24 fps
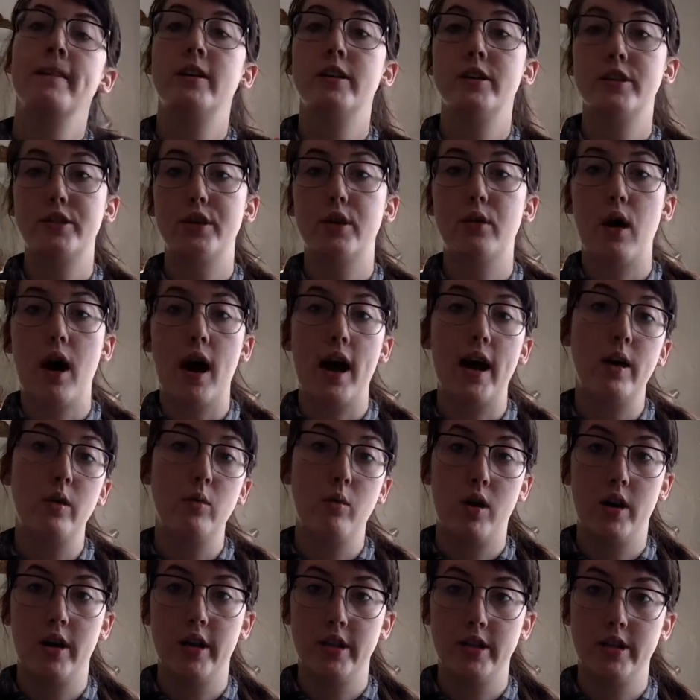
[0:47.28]
so I
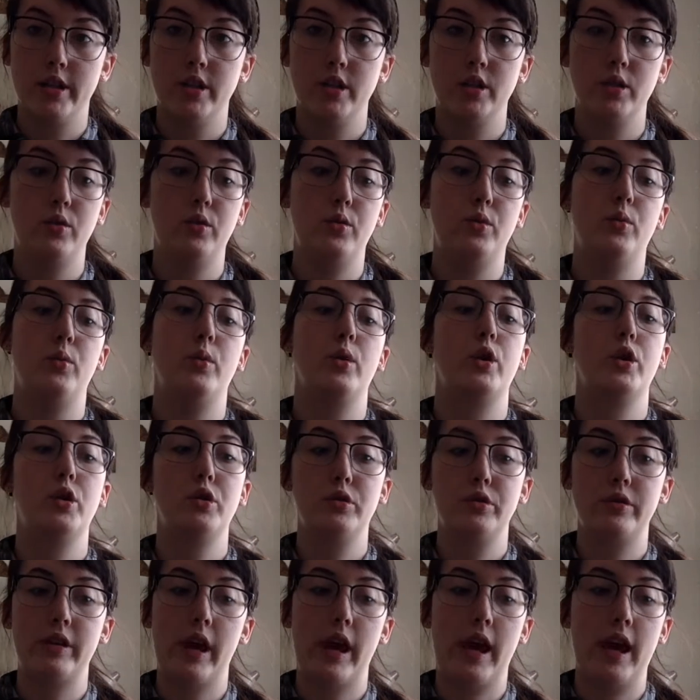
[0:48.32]
wanted to
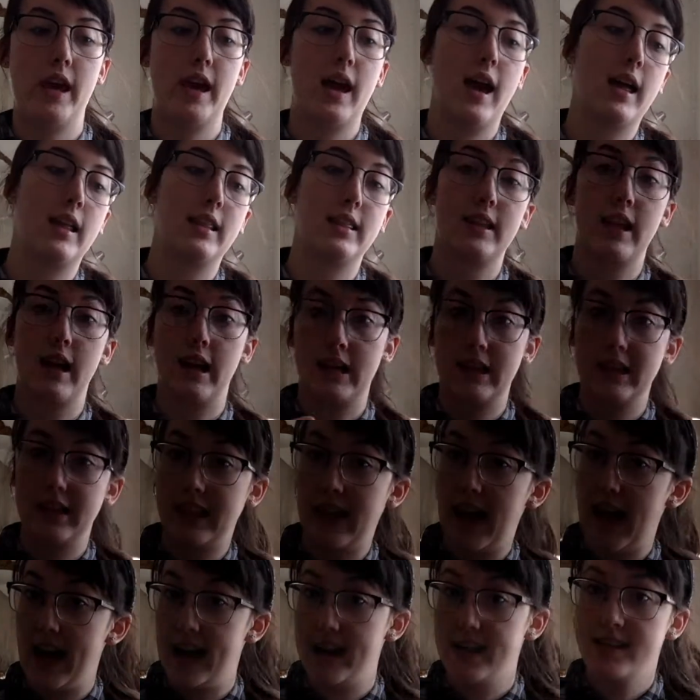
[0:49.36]
create a
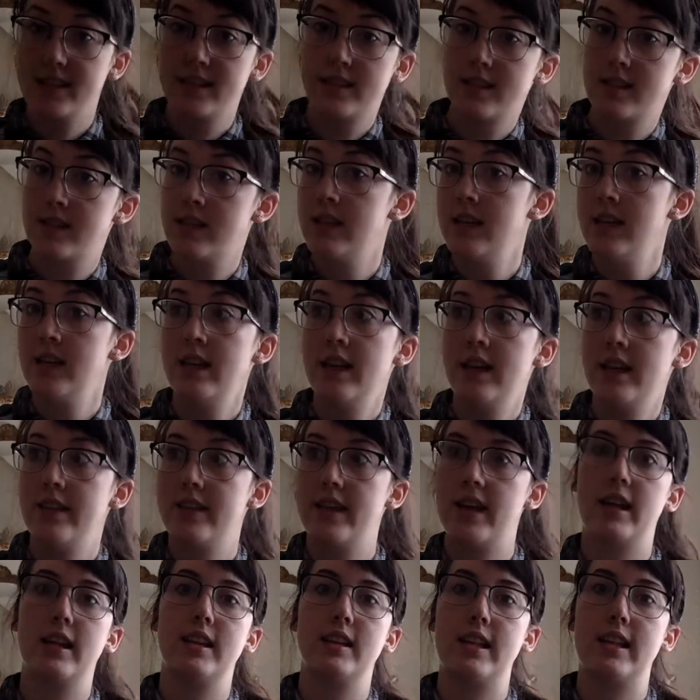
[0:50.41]
class
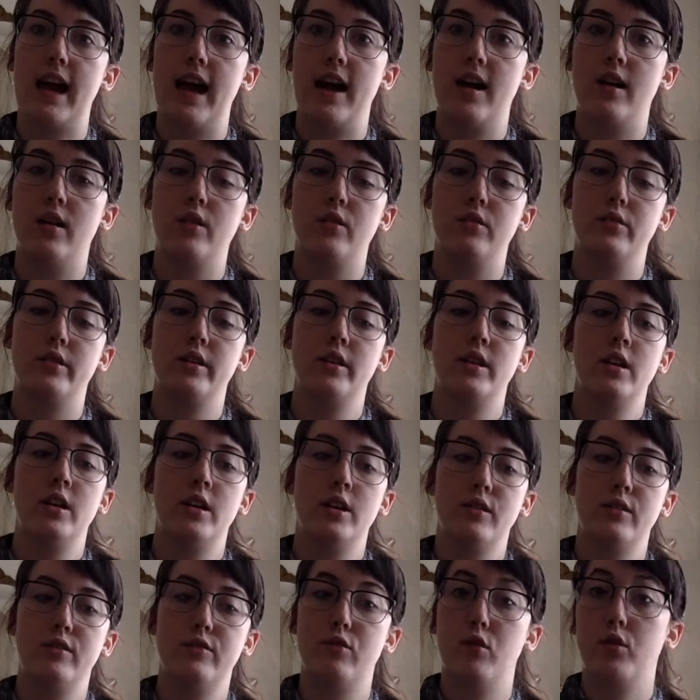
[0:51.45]
that allowed
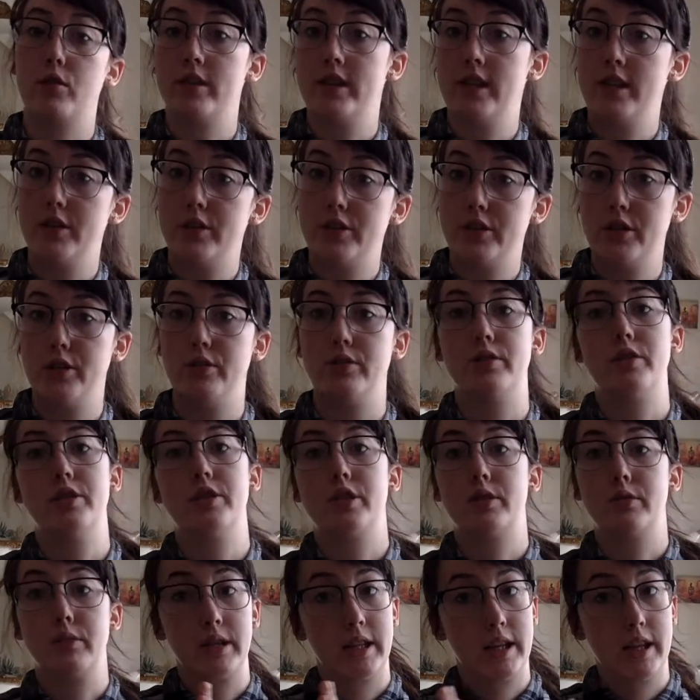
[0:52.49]
for these students
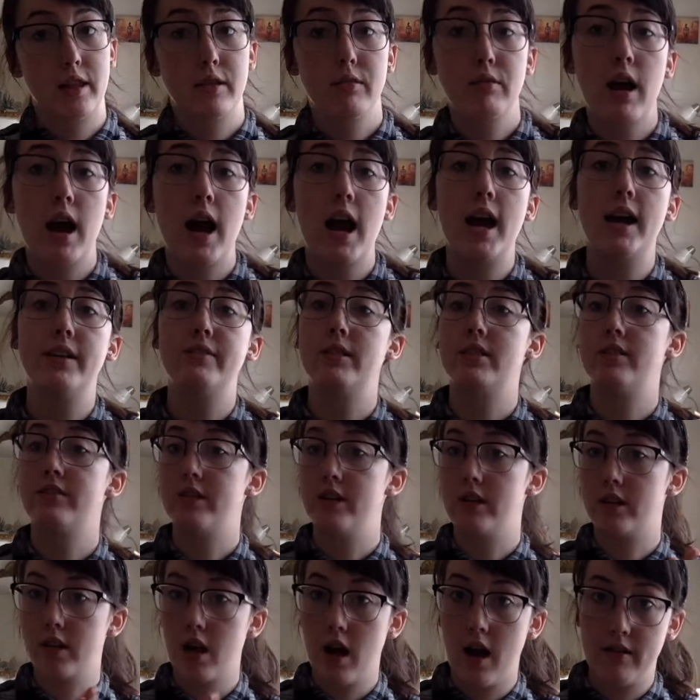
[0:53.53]
to really thrive and
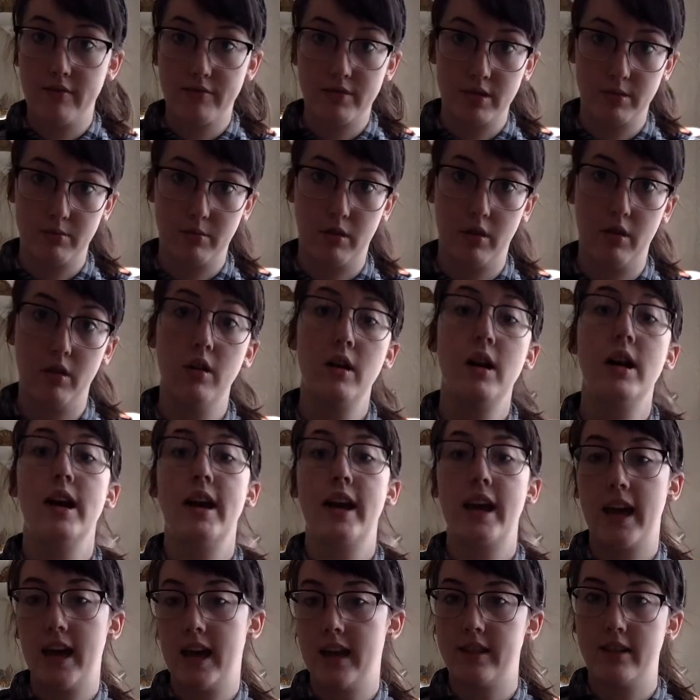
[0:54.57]
feel comfortable
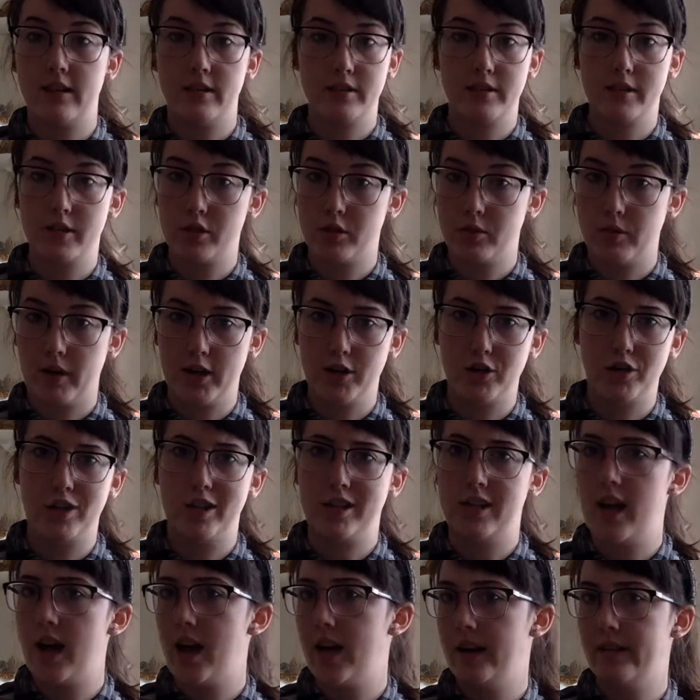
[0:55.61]
in their situation
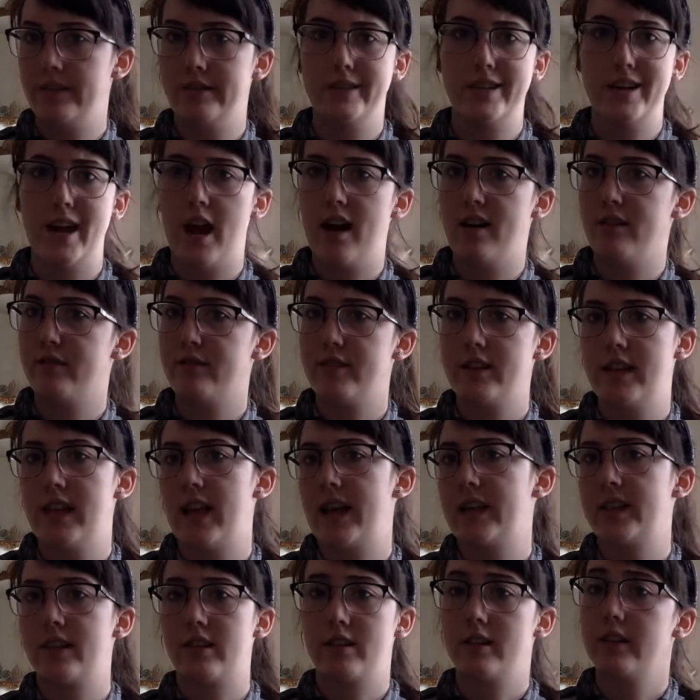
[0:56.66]
and not feel
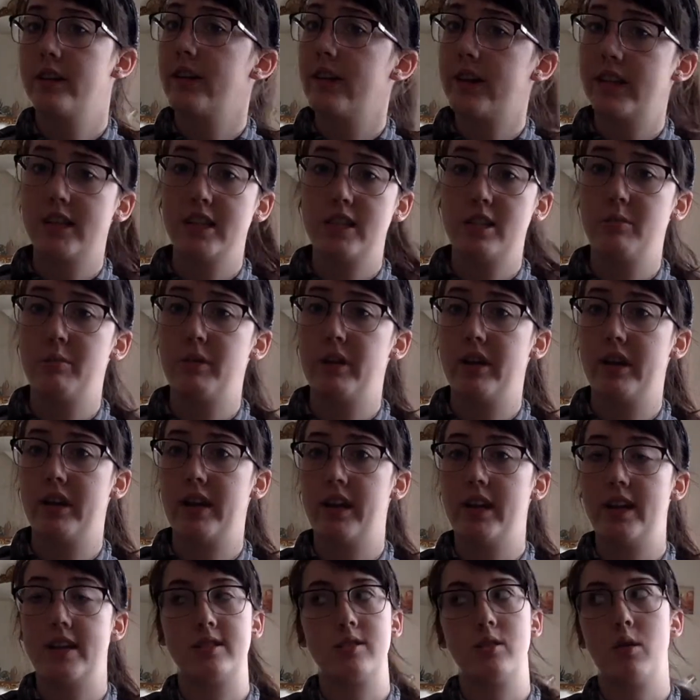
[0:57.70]
like their learning
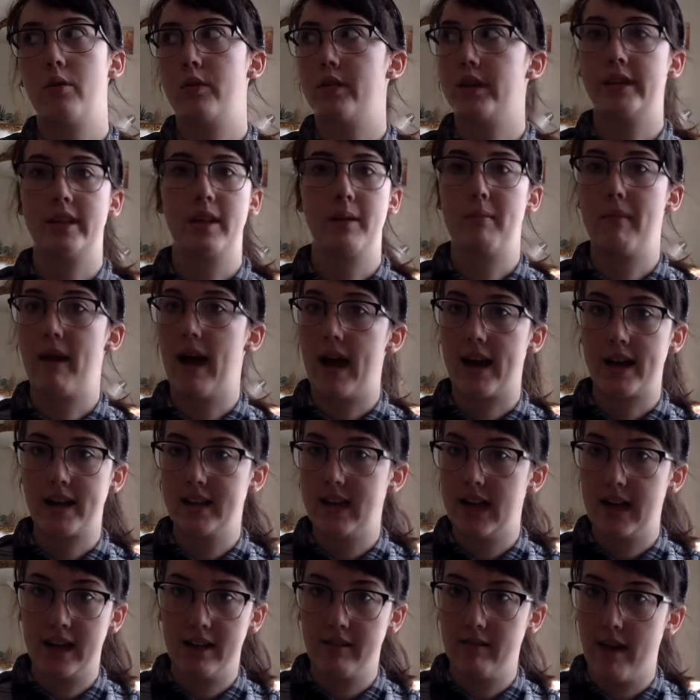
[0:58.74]
disability is holding them back in
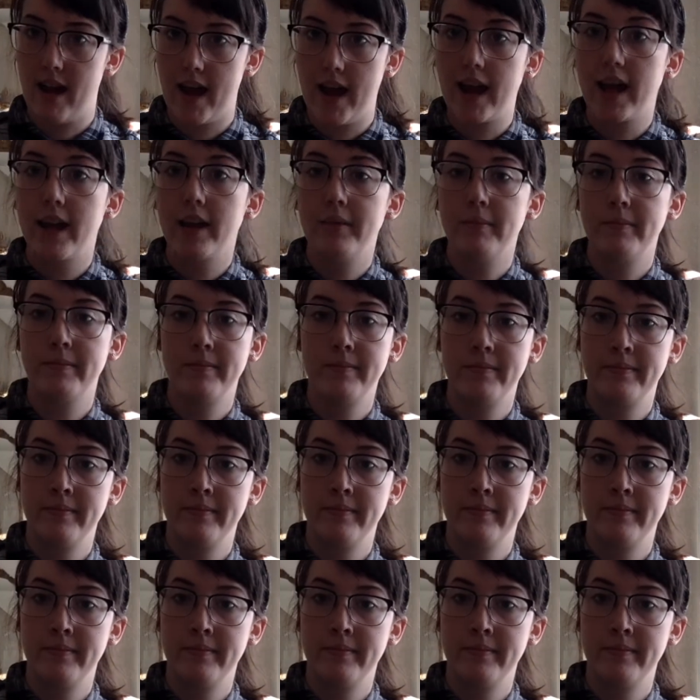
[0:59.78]
any way.